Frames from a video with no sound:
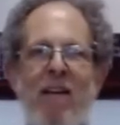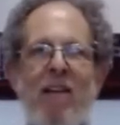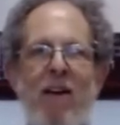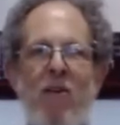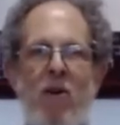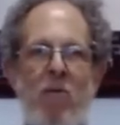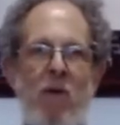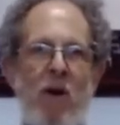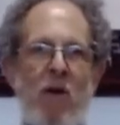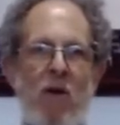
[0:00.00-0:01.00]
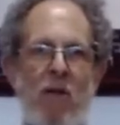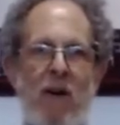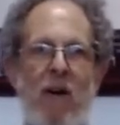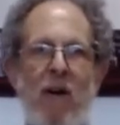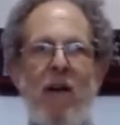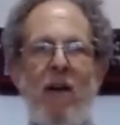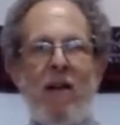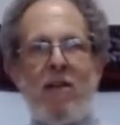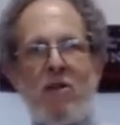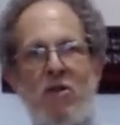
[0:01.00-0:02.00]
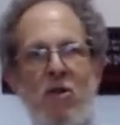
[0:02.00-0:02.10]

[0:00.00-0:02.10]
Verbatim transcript: They're going to, you know, your, their, their